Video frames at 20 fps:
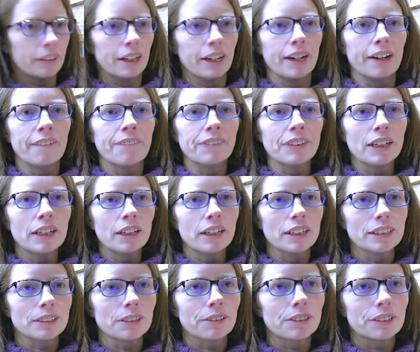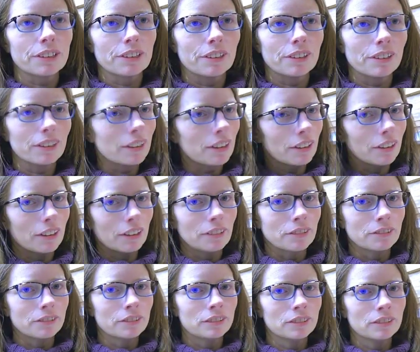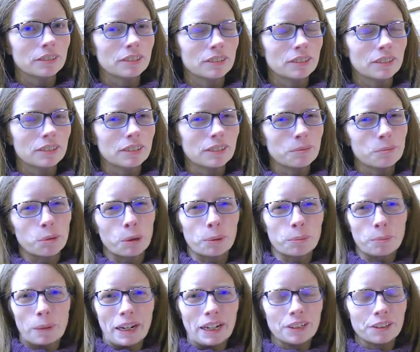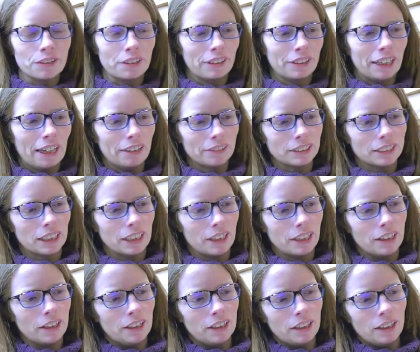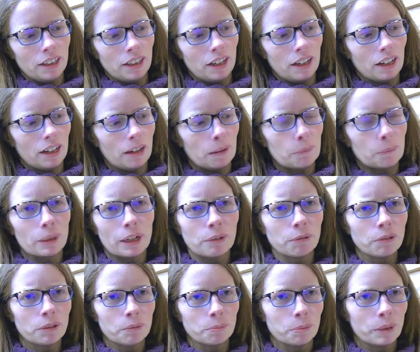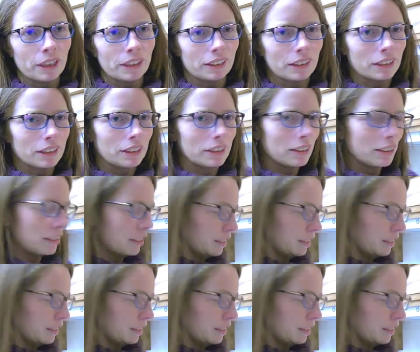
okay? And so they're a little more baked around the outside. But I wouldn't pick this,